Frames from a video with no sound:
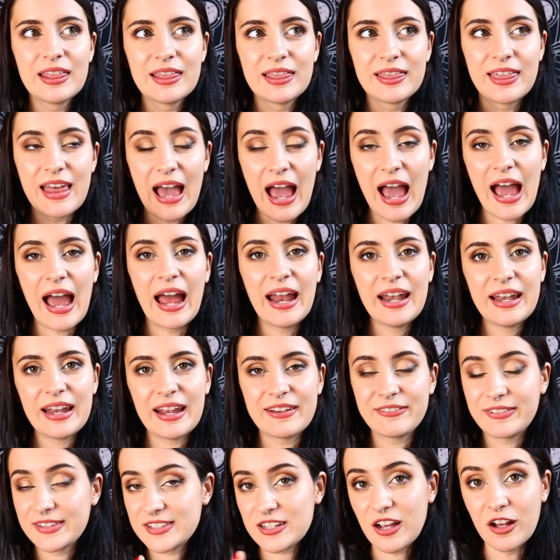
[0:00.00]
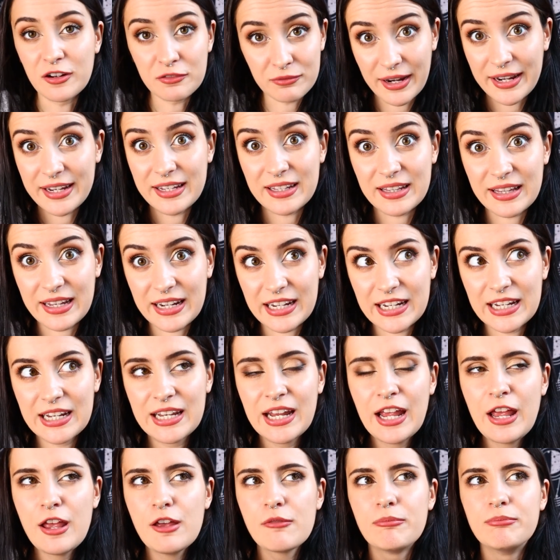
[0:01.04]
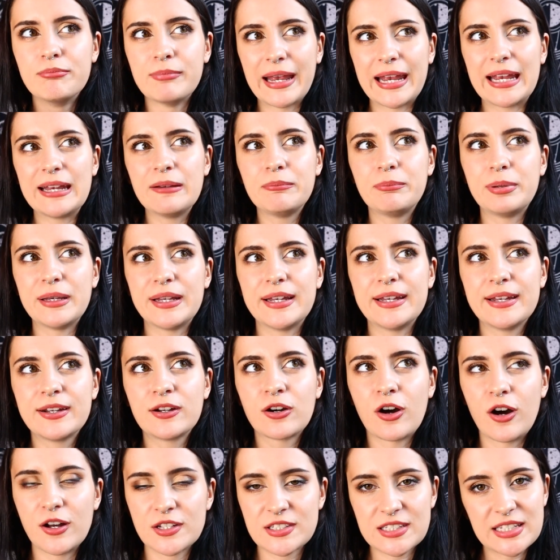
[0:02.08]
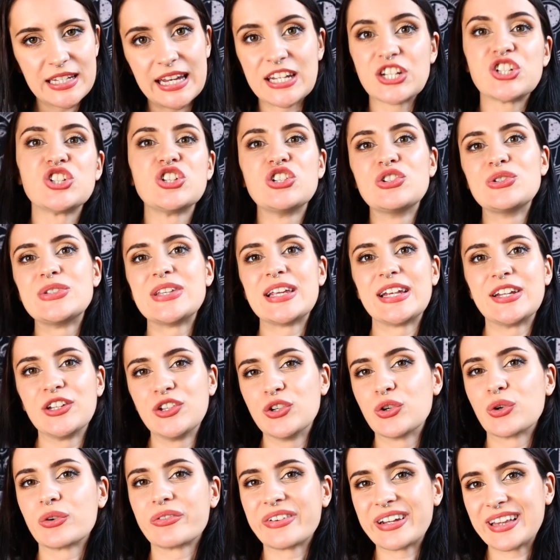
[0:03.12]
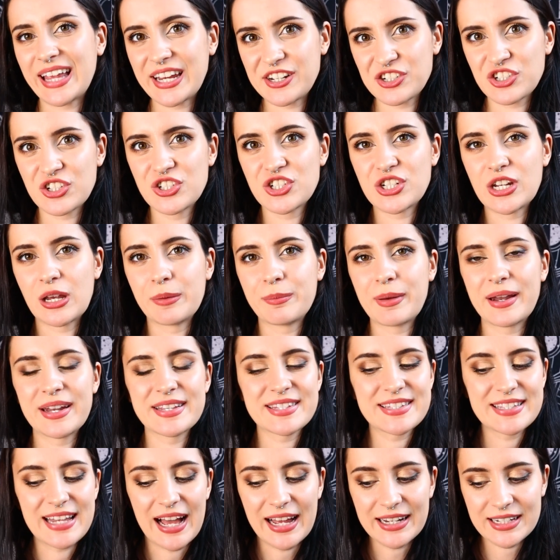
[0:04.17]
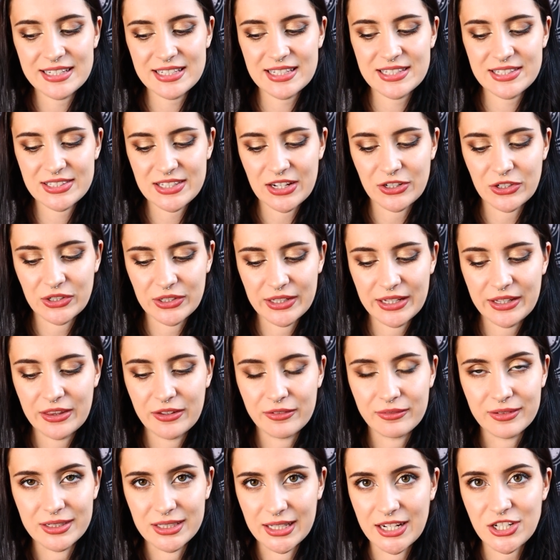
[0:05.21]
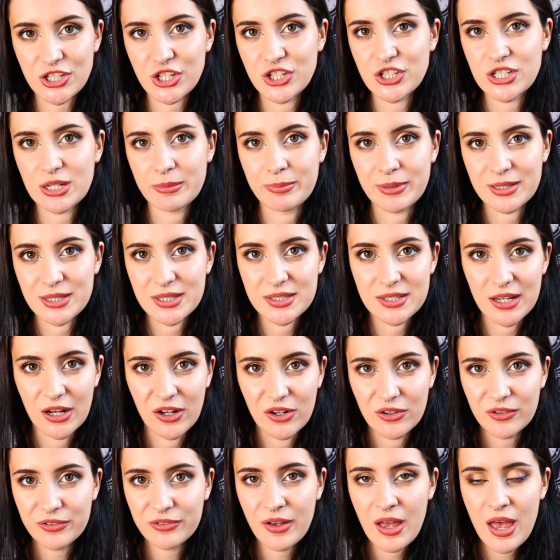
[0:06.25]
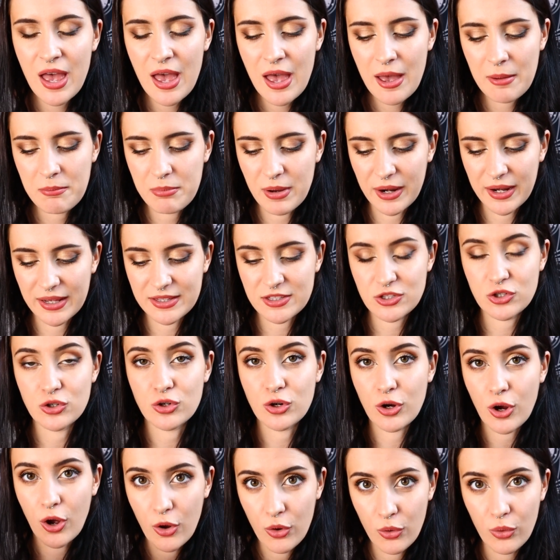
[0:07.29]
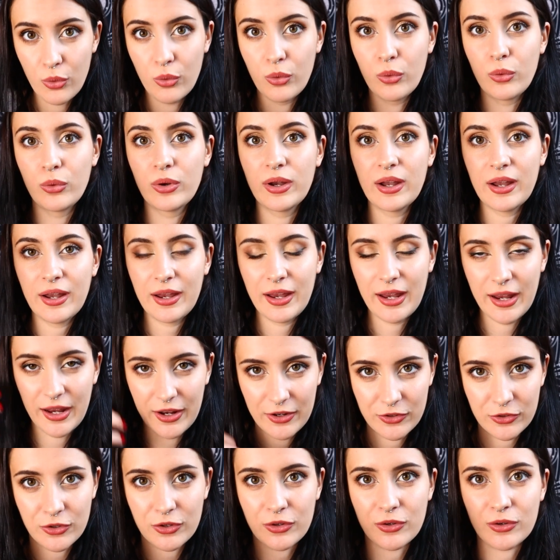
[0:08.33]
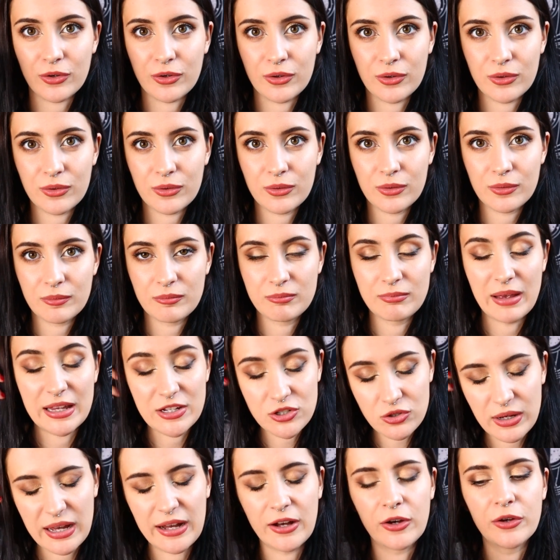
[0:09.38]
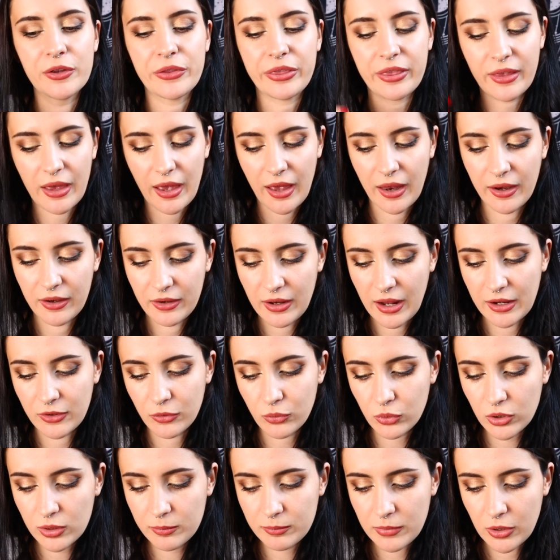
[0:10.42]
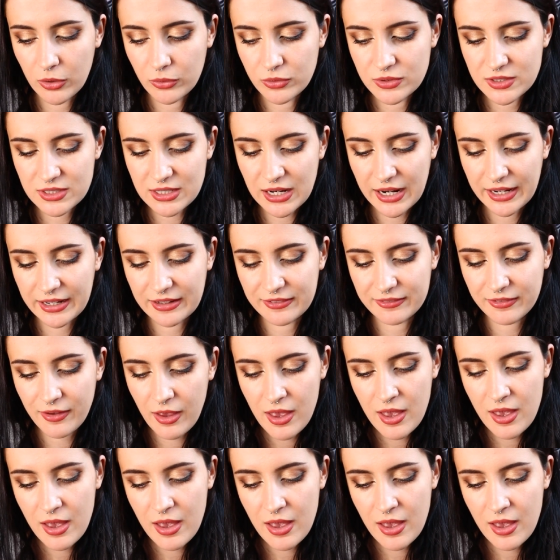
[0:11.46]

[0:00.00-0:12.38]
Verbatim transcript: that, if it's unregulated, may be causing issues in your relationship. And it's not necessarily the relationship itself, but it's your own inner mental health and, and hormones kind of